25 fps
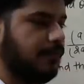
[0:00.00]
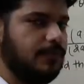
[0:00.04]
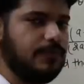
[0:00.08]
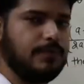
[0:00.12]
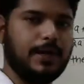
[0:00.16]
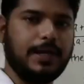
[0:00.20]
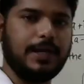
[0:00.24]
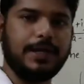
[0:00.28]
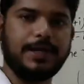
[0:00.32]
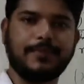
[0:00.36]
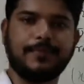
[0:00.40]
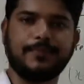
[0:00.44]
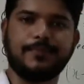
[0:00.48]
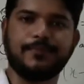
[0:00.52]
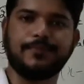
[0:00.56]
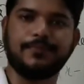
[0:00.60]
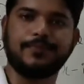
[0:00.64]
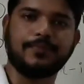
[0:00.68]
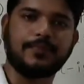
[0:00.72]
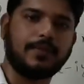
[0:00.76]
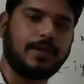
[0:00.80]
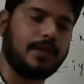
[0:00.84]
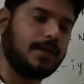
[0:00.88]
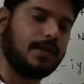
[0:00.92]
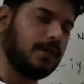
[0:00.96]
Fine.
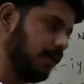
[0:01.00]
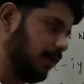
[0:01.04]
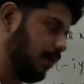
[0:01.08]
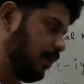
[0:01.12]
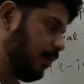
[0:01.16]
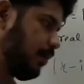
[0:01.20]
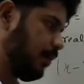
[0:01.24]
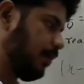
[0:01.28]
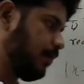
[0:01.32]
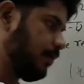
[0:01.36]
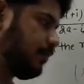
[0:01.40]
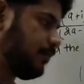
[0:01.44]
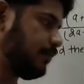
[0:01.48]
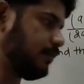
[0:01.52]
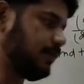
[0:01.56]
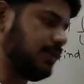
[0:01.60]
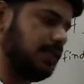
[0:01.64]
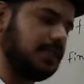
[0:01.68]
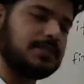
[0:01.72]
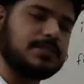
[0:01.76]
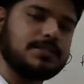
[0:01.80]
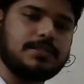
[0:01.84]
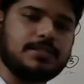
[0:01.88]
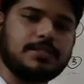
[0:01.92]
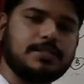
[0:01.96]

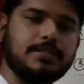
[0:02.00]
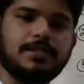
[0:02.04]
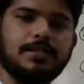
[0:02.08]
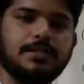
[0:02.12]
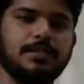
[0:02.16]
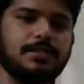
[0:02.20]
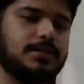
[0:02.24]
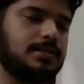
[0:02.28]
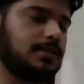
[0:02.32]
Just